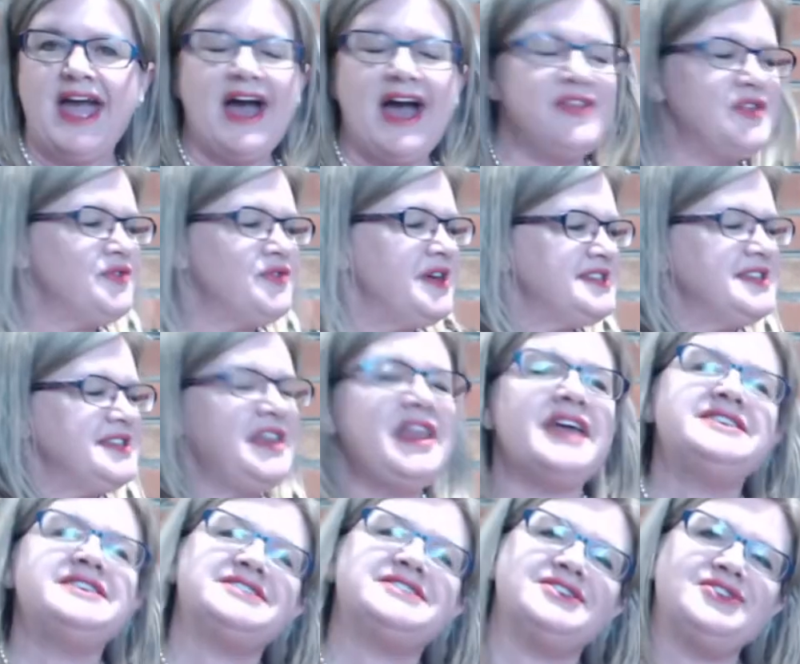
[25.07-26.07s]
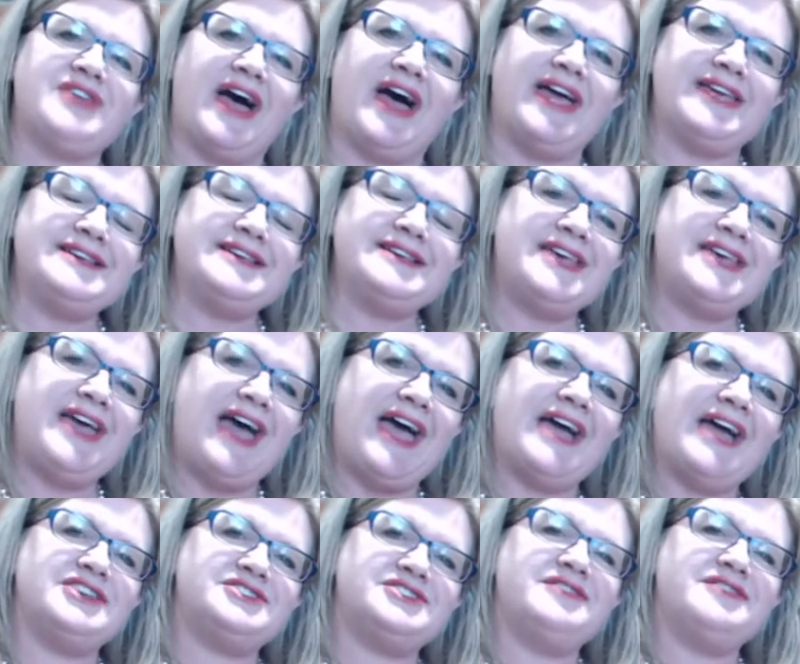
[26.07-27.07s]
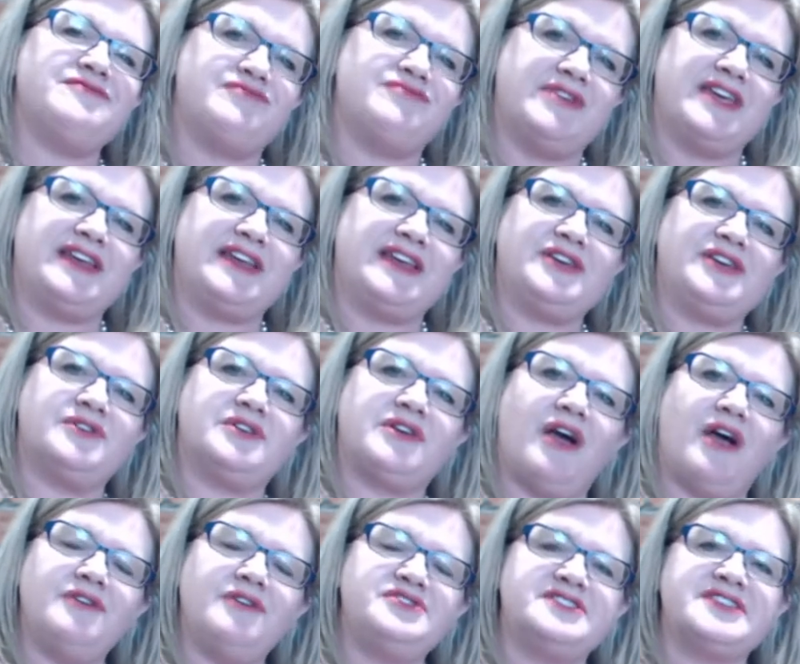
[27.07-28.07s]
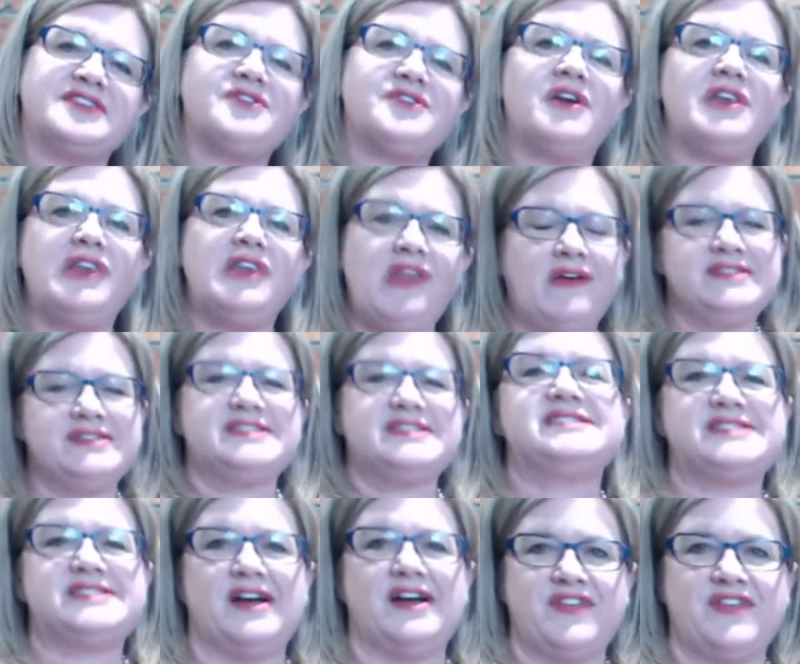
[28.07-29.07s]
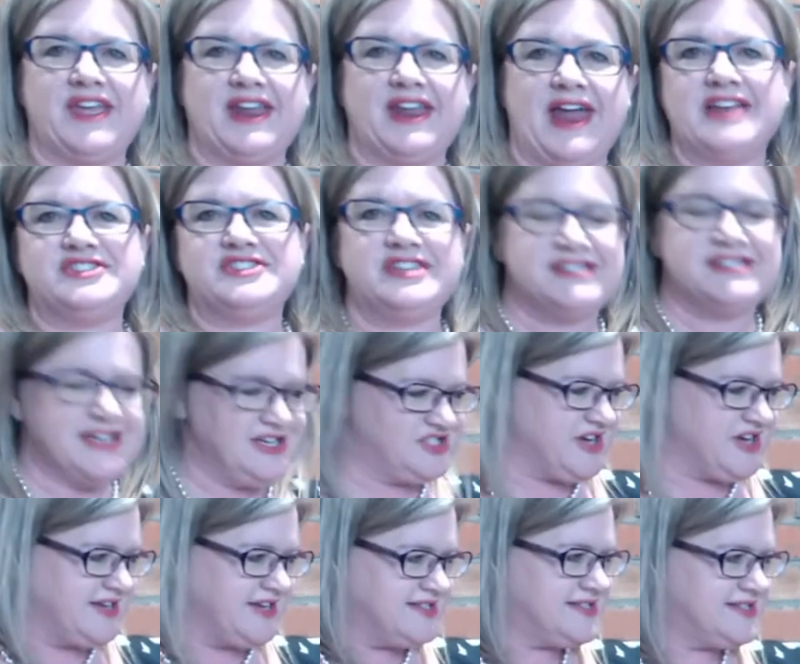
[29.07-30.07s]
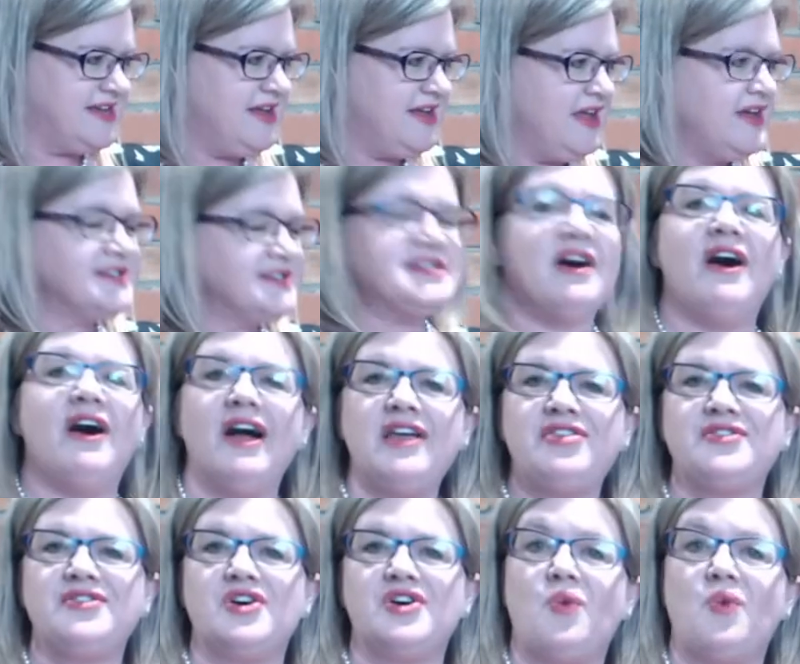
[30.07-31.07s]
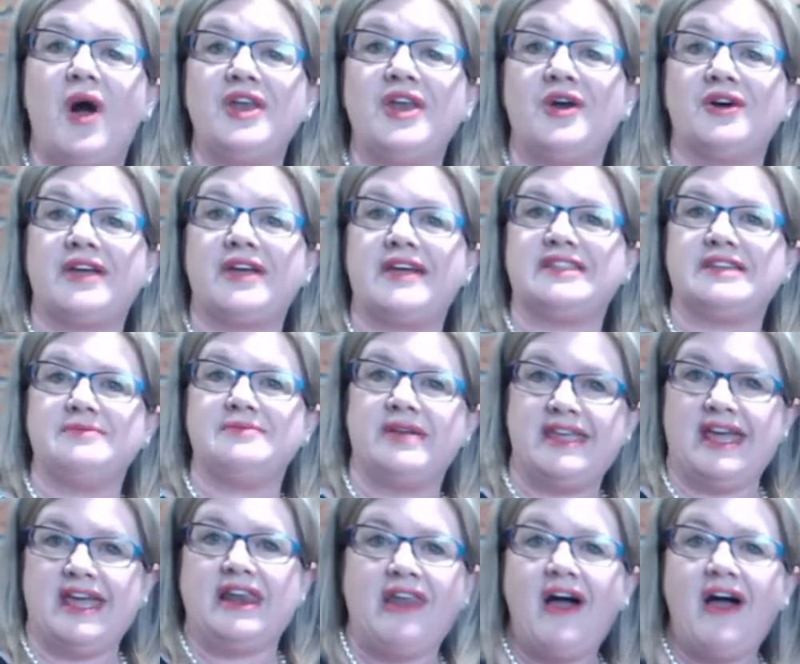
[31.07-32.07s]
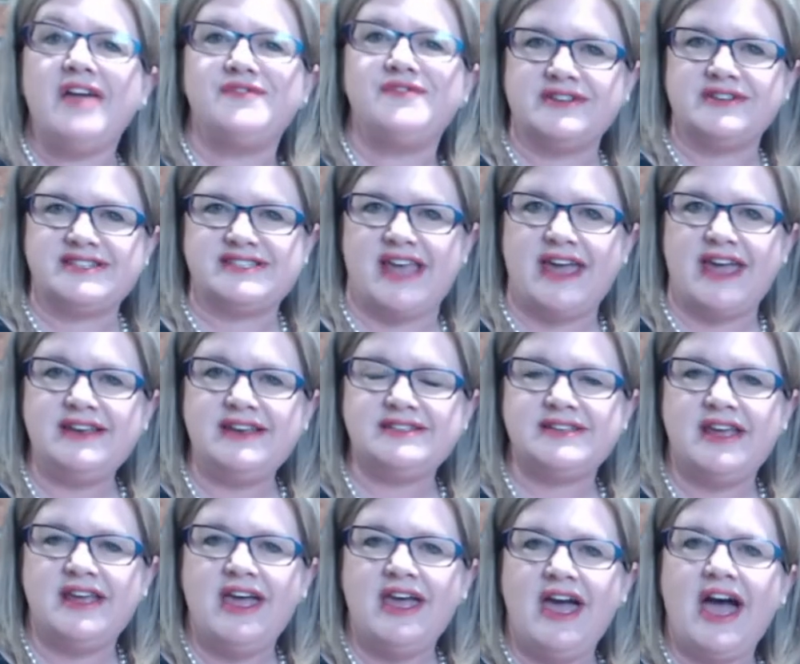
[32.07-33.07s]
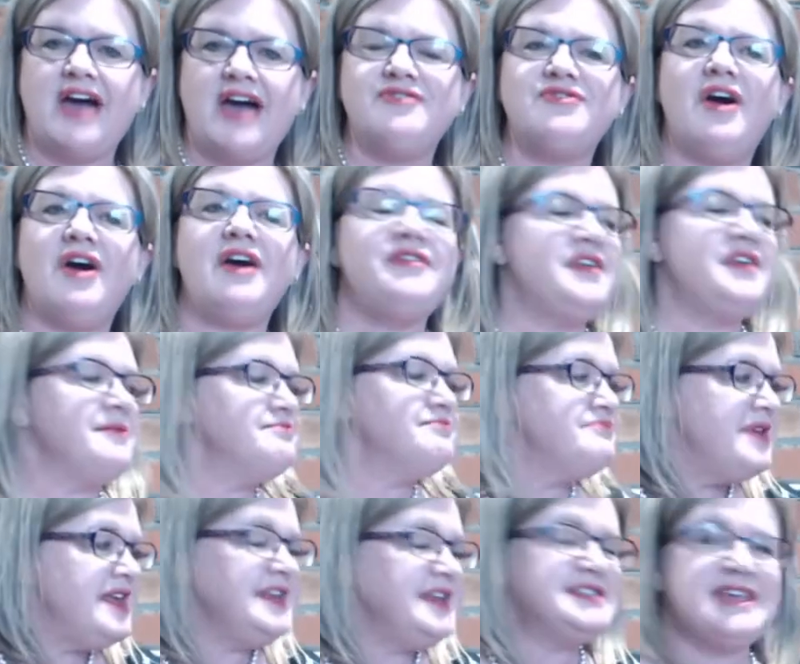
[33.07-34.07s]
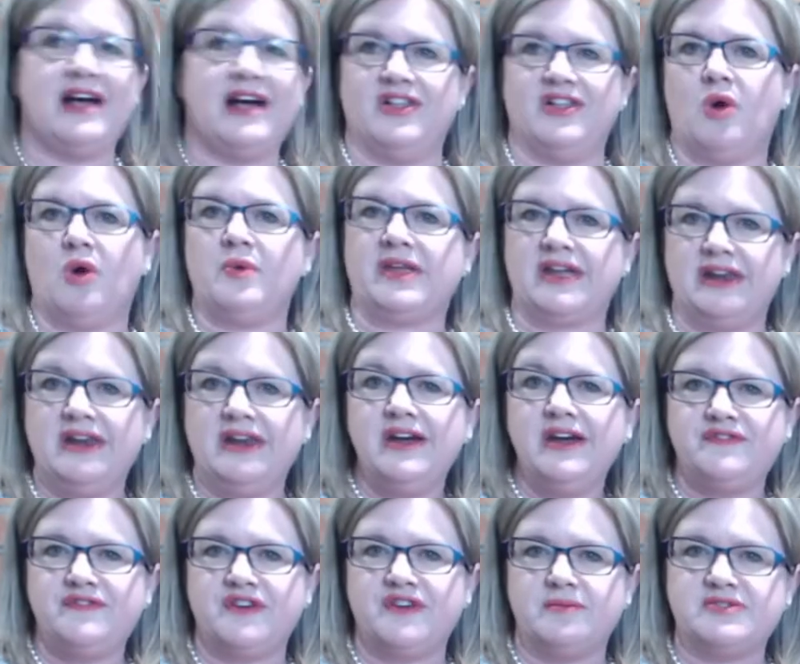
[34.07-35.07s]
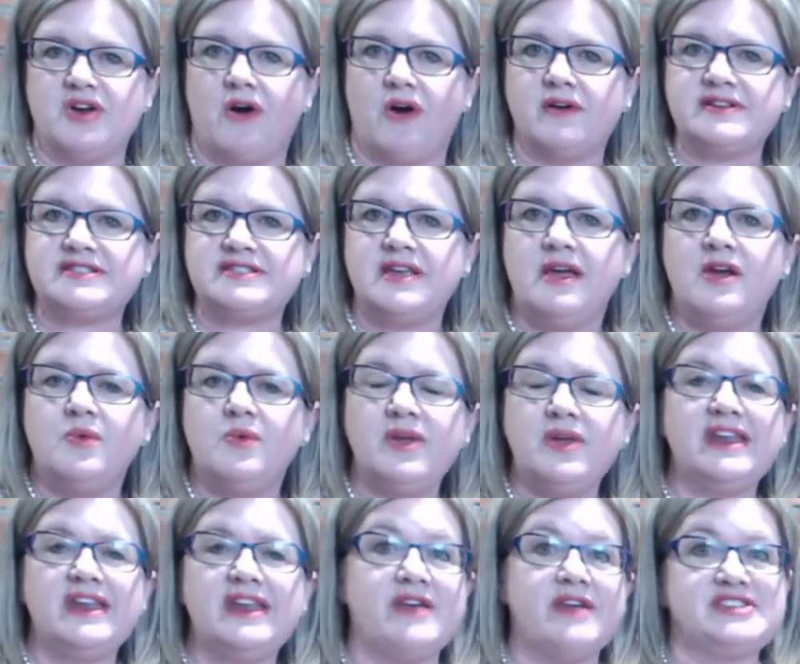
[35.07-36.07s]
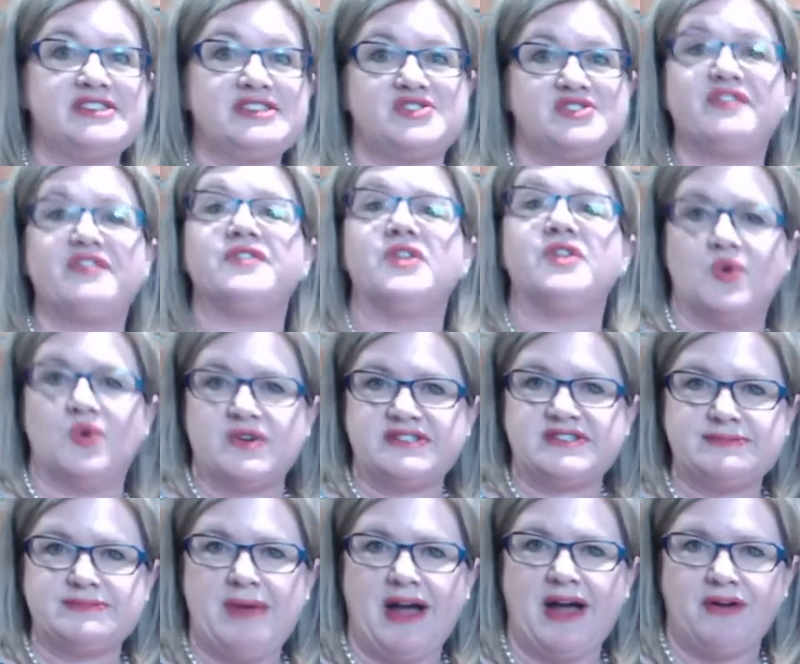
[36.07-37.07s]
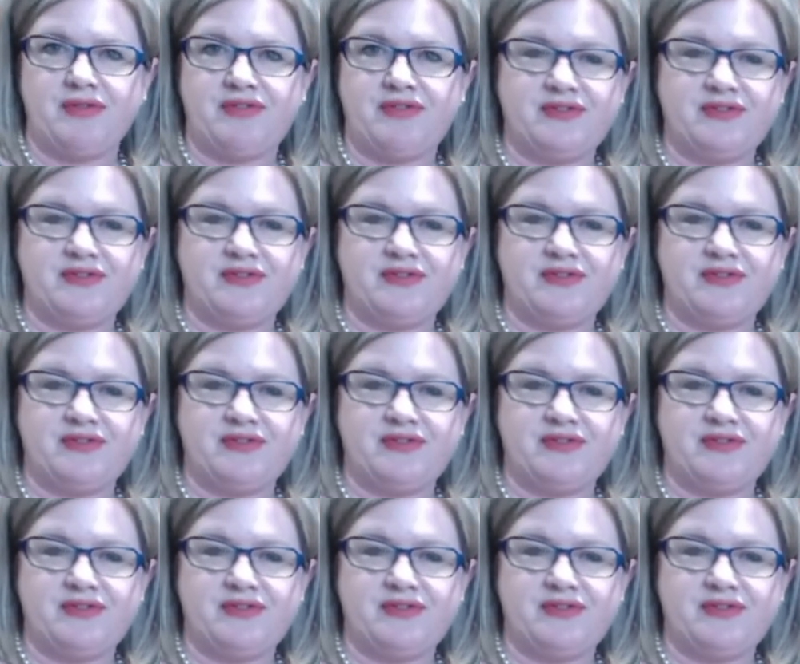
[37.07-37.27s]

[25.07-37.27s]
And the reason that they do that is they're actually really good coaches. They've got lots of stuff they can actually teach us. So I thought, why not get them here live on set, and rather than me tell you what we can learn from dogs, we can hear it straight from the horse's mouth.